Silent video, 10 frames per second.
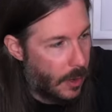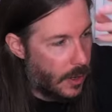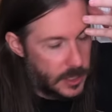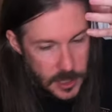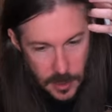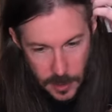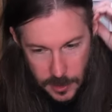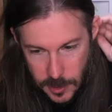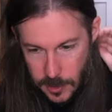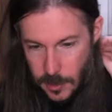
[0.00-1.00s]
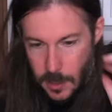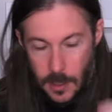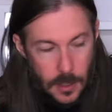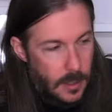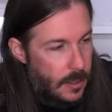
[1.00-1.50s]
already seen this,
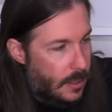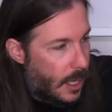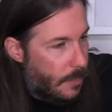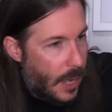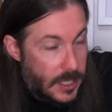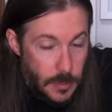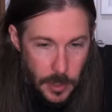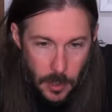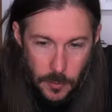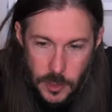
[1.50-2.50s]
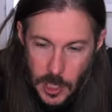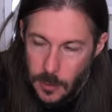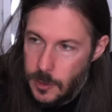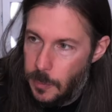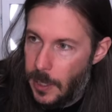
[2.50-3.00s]
uh, possibly on other
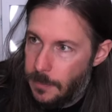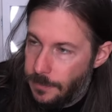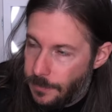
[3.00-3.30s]
channels, but